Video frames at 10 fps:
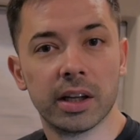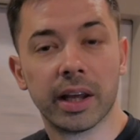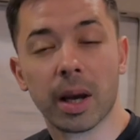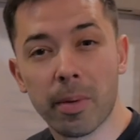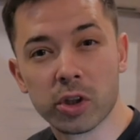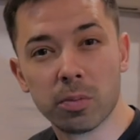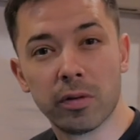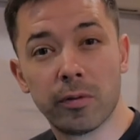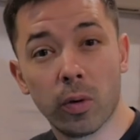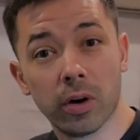Like I mentioned
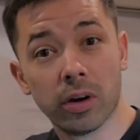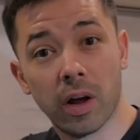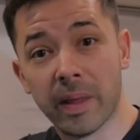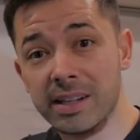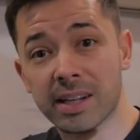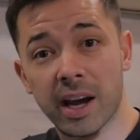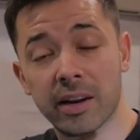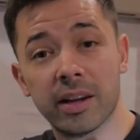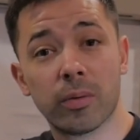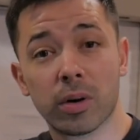before, in that
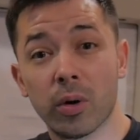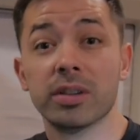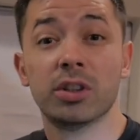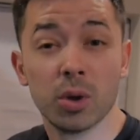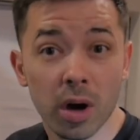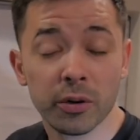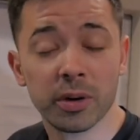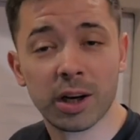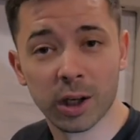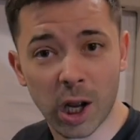sign, we're going
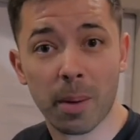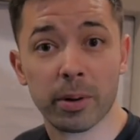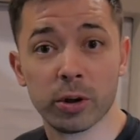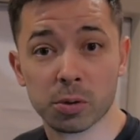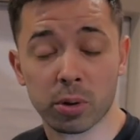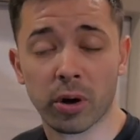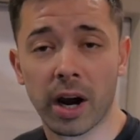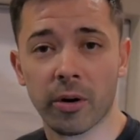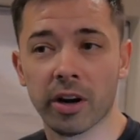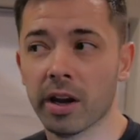200 kilometers per
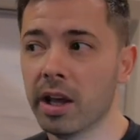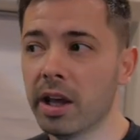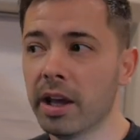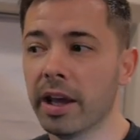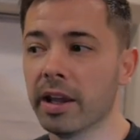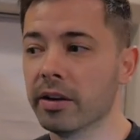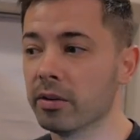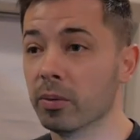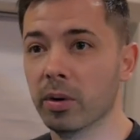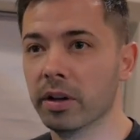hour, and
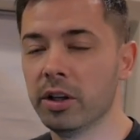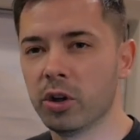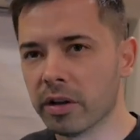really you